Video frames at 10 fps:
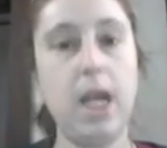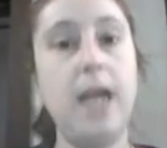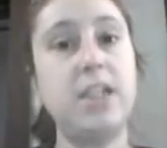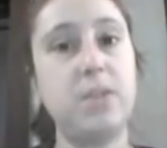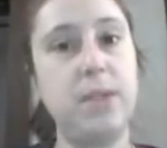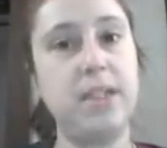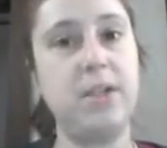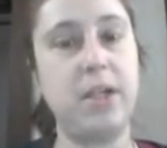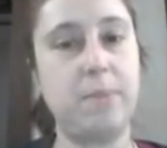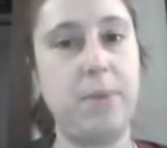I just want
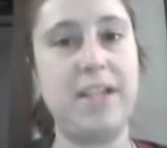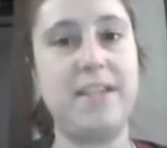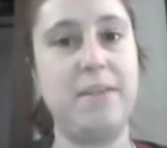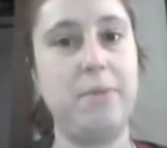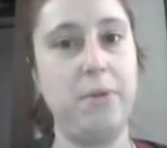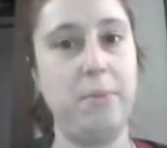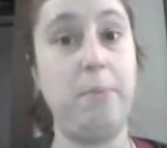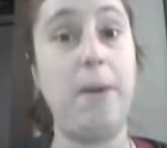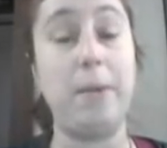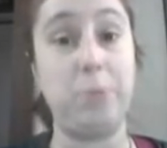to express
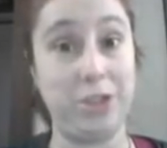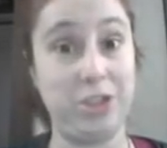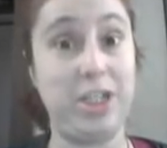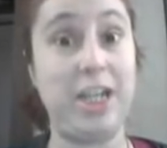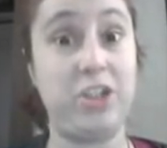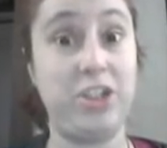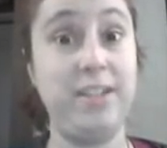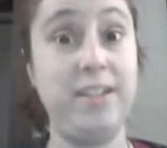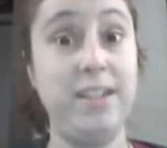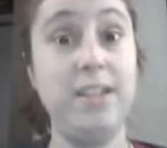my
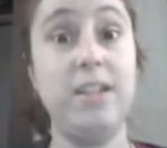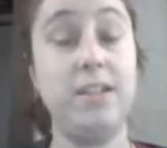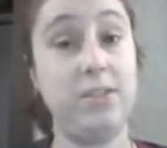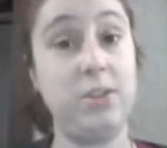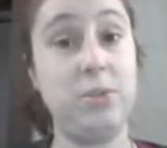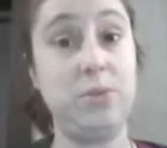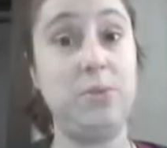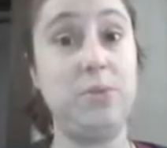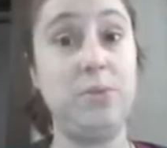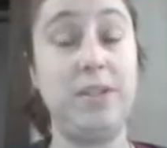appreciation
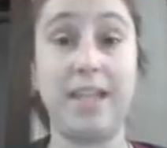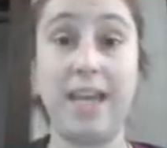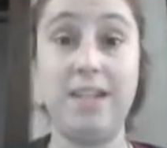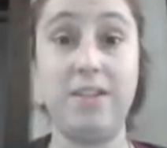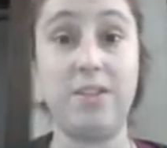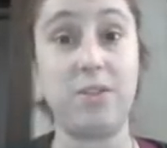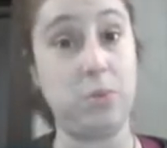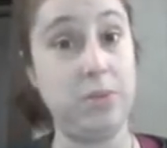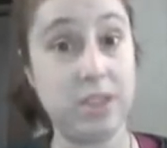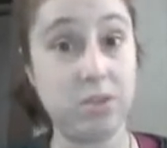to the Kent
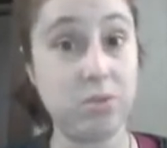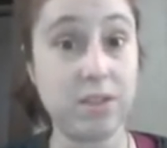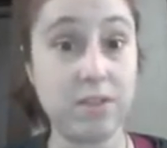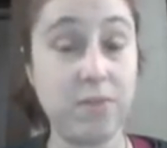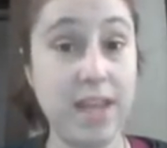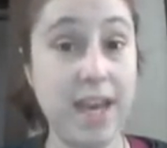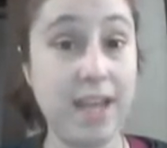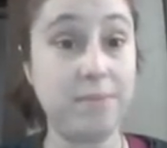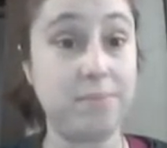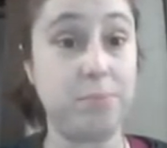School District for
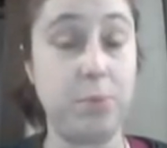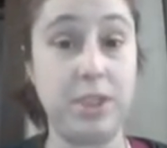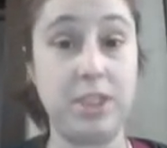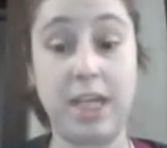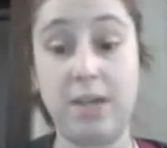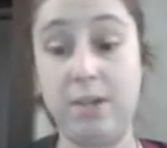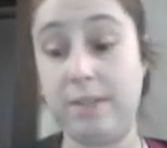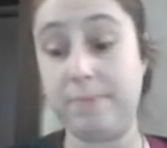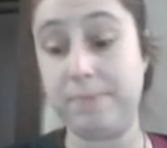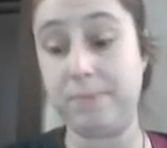that. Portage
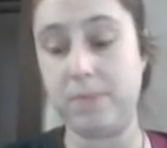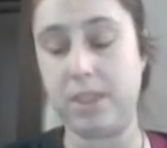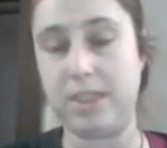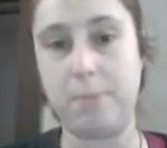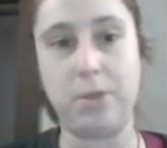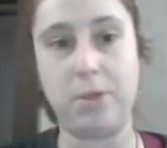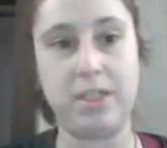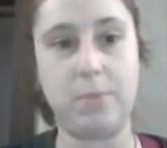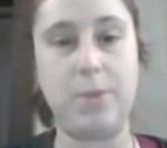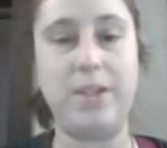County. It's not
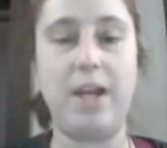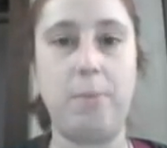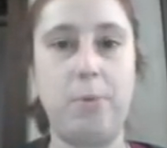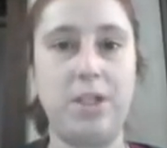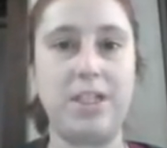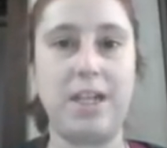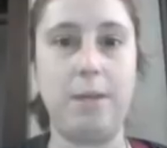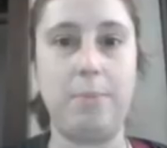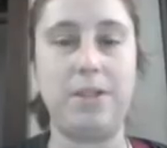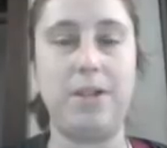Portage. Well, they are Portage
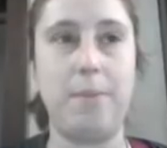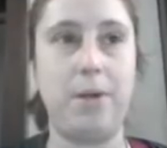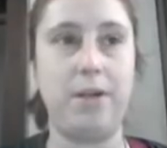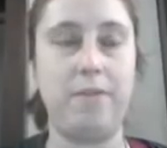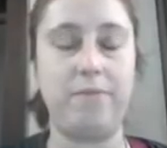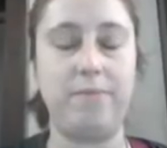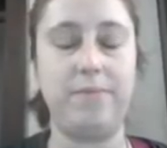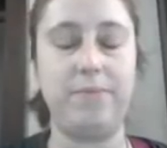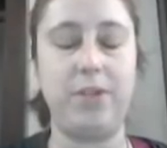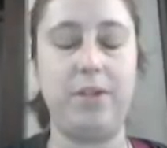County, but they're not part of
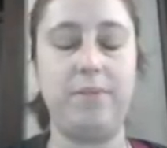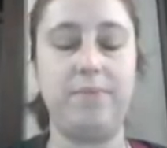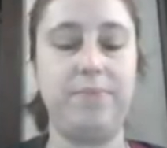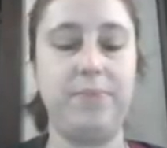their.